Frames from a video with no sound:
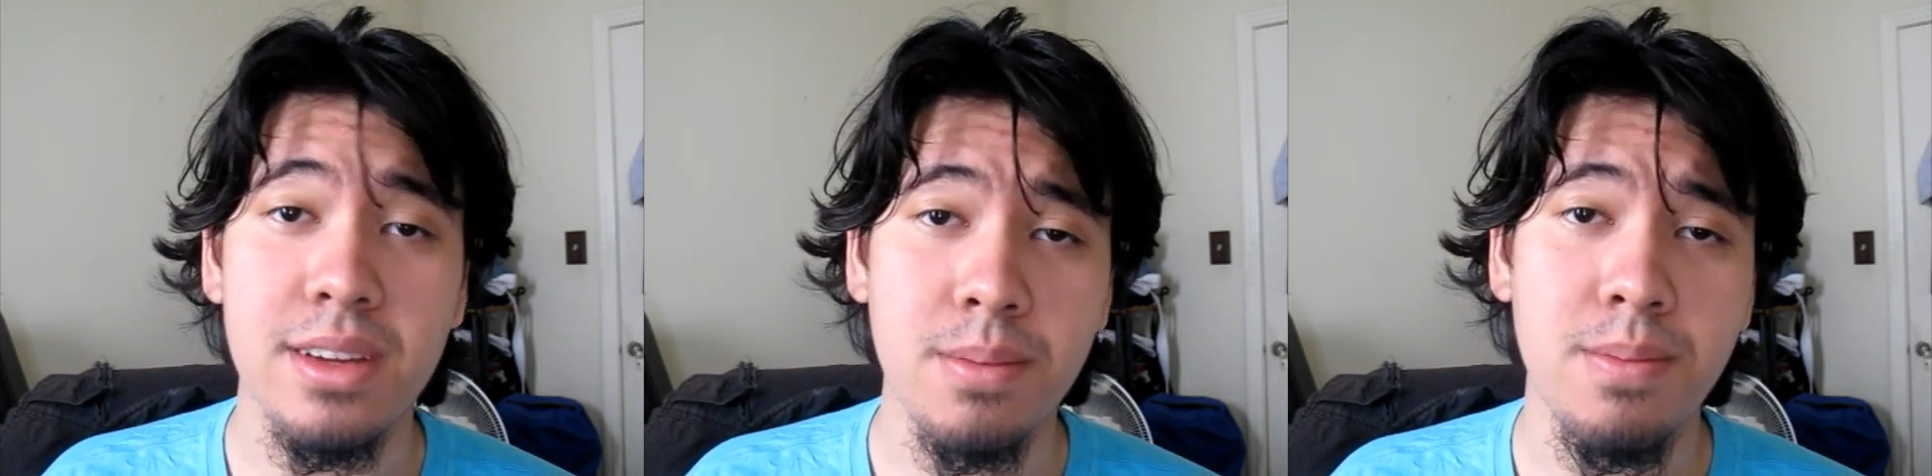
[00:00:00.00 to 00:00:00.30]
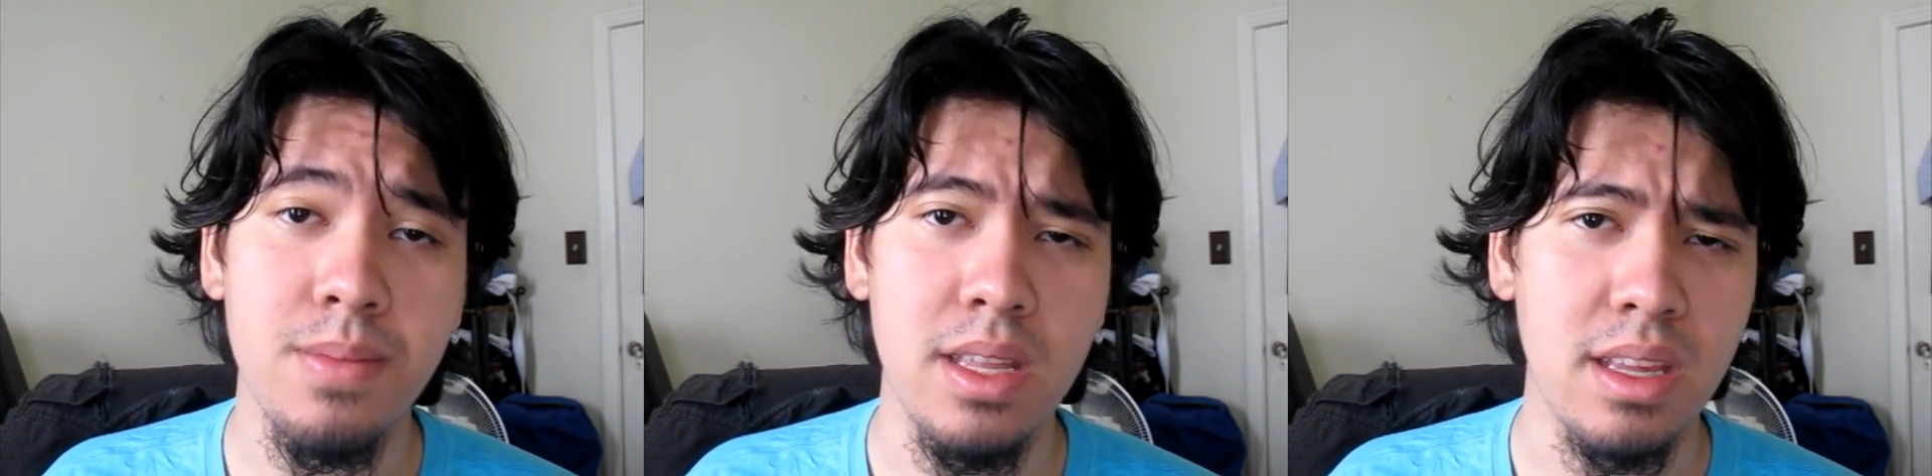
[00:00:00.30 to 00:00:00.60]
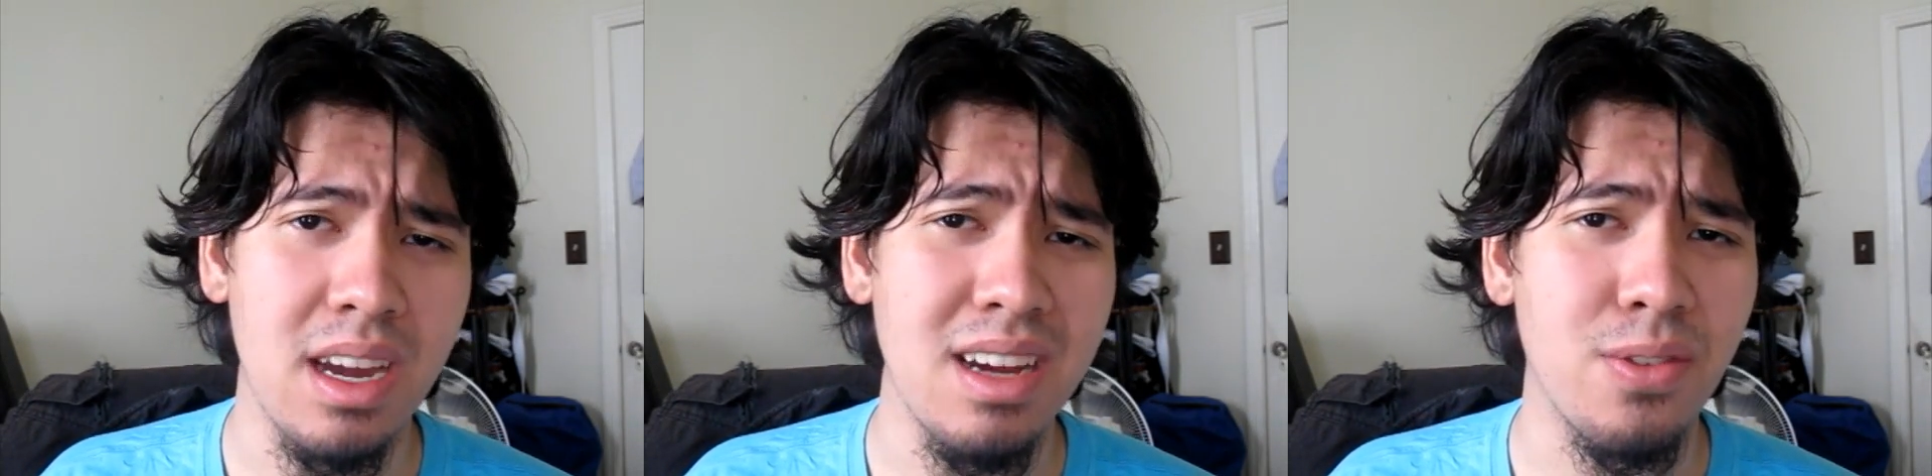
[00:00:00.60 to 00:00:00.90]
And
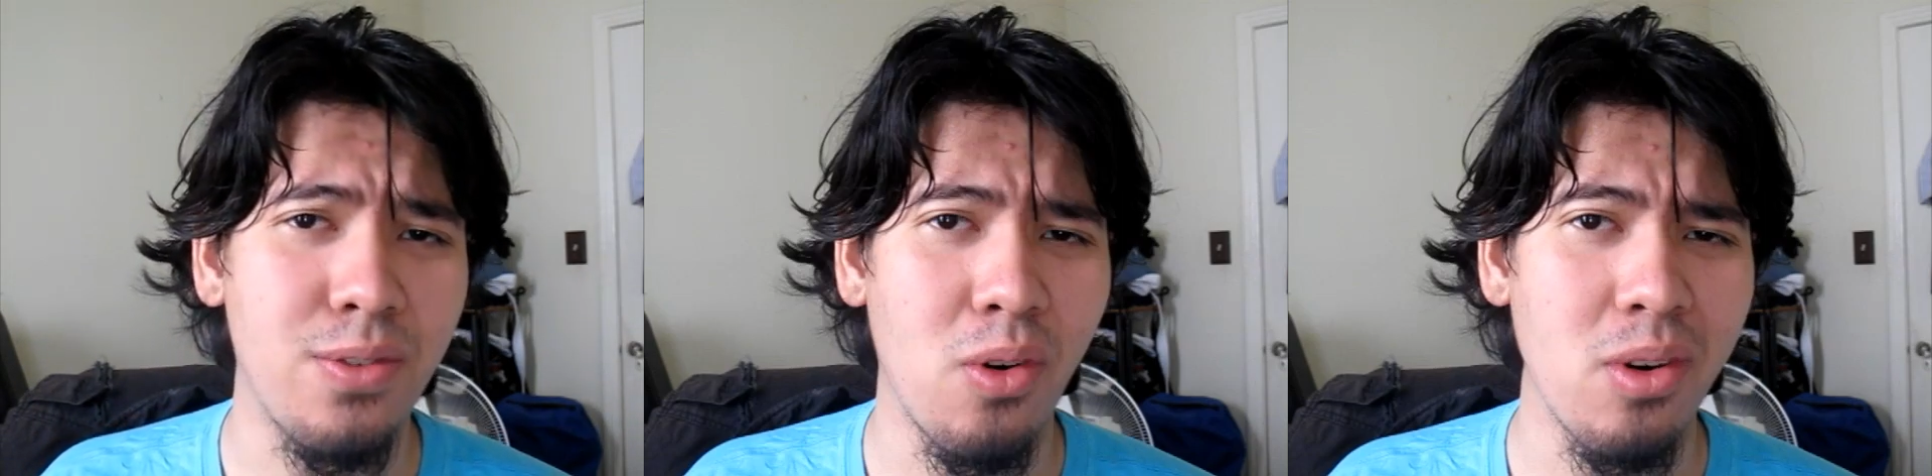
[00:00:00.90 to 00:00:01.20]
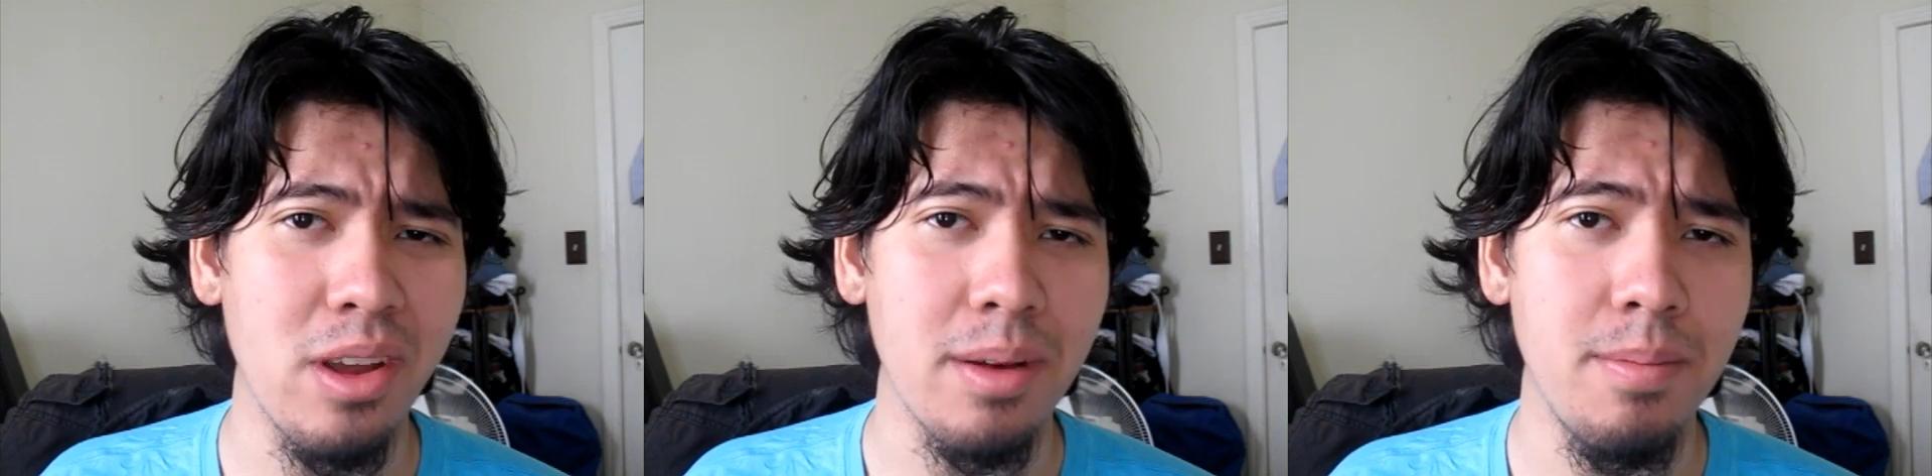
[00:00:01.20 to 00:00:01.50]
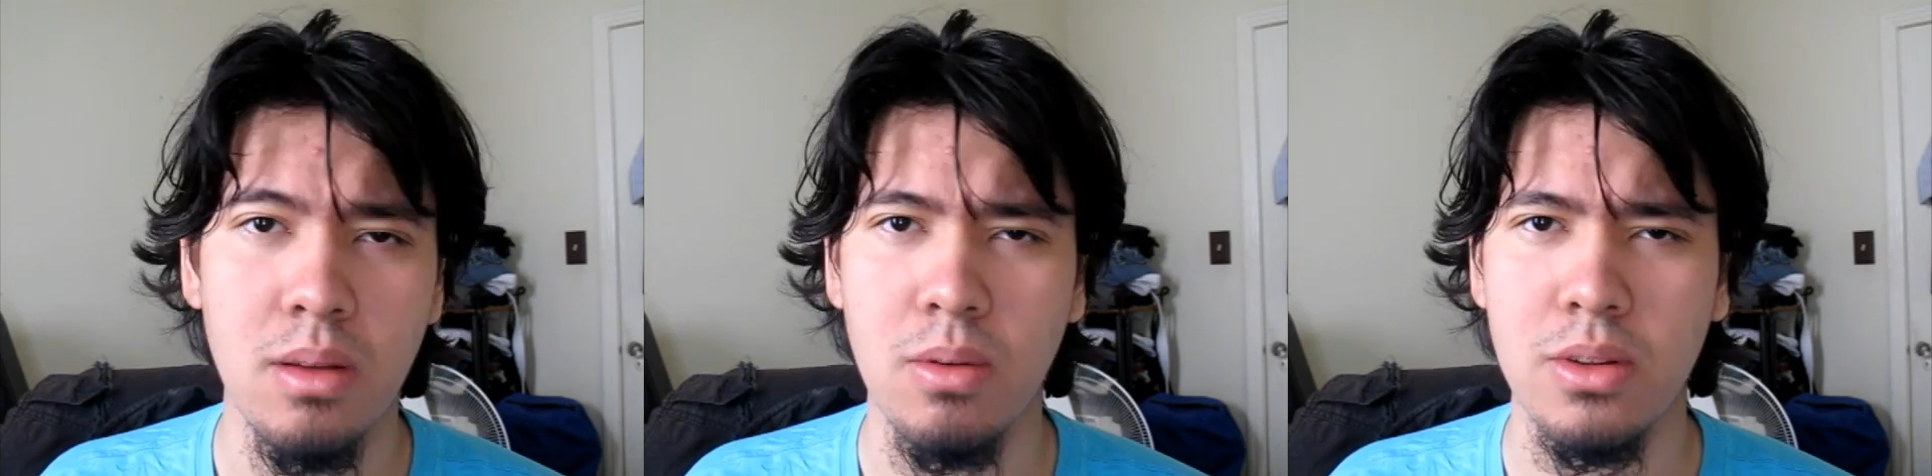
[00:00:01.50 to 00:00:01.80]
the guy's 40.
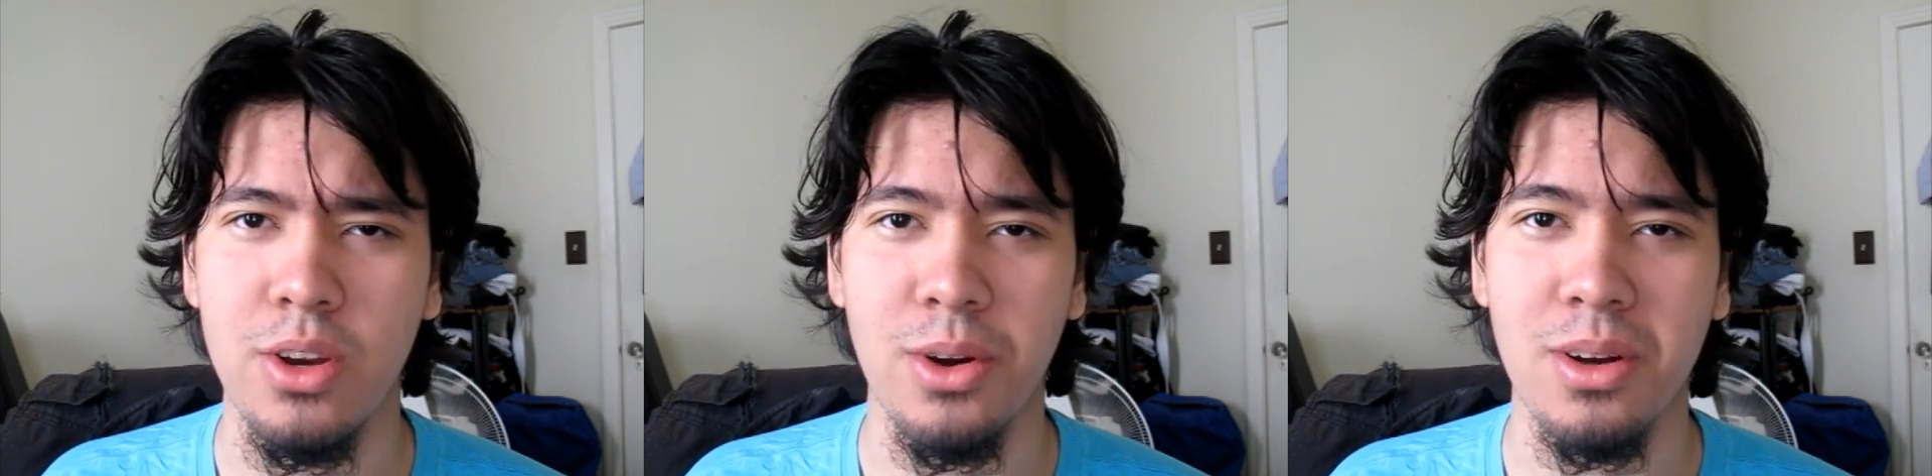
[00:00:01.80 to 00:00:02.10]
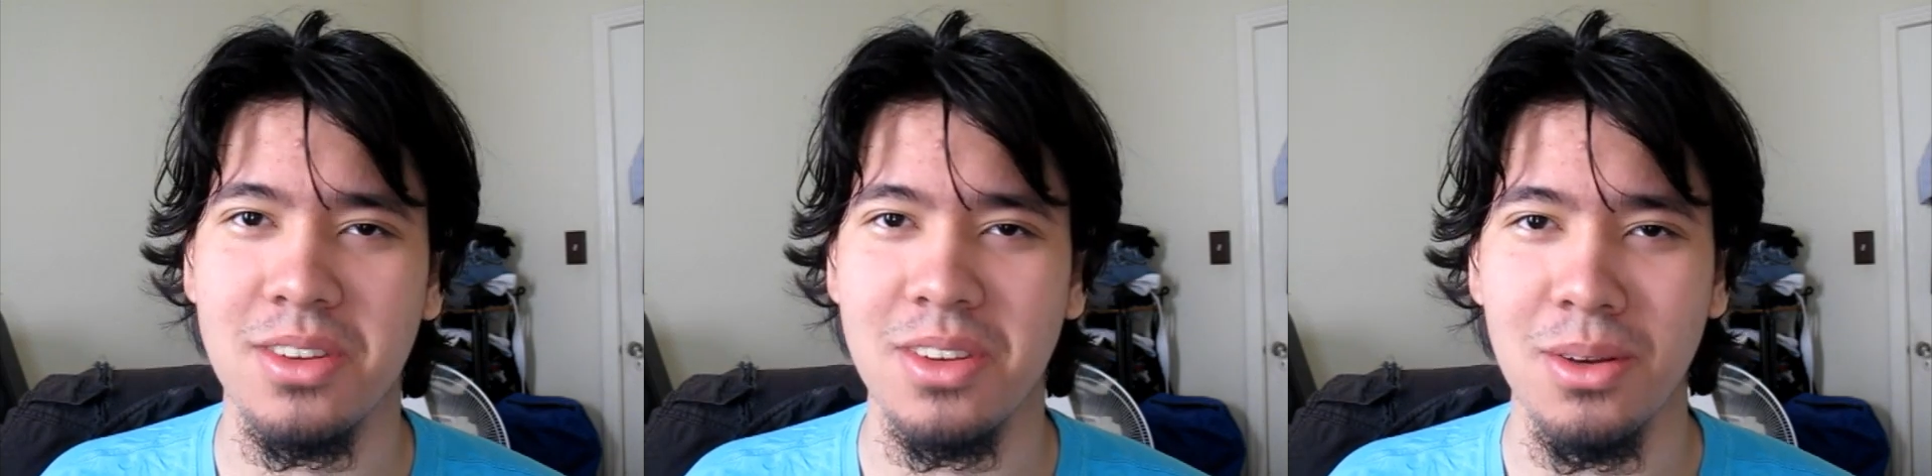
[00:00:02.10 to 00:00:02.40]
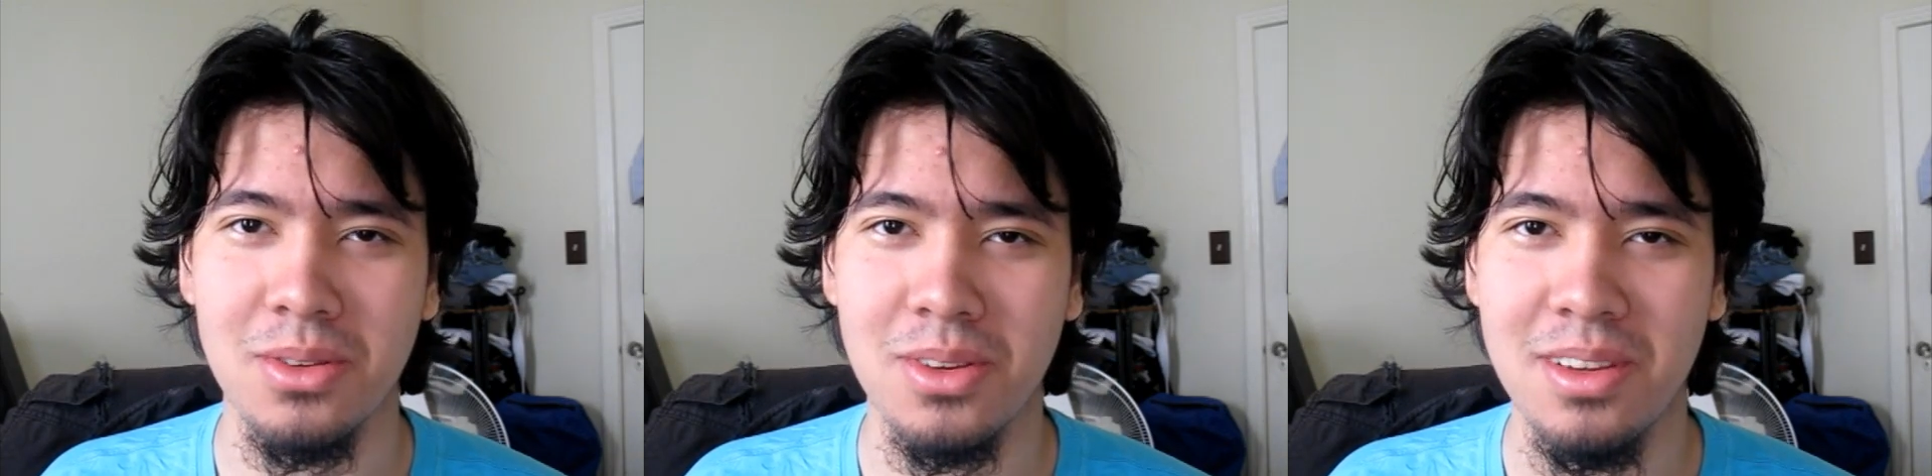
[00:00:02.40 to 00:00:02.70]
What's your excuse?